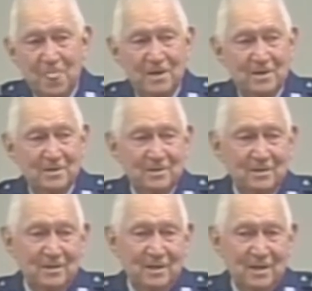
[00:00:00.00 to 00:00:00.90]

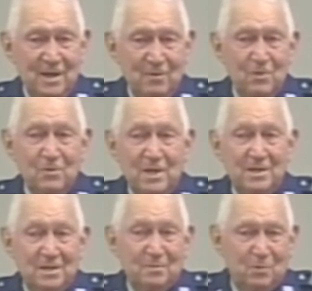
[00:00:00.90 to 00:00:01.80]
Uh, we were
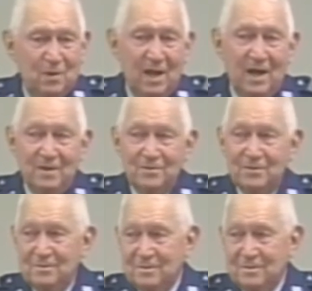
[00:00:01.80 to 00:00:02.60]
eating up with lice.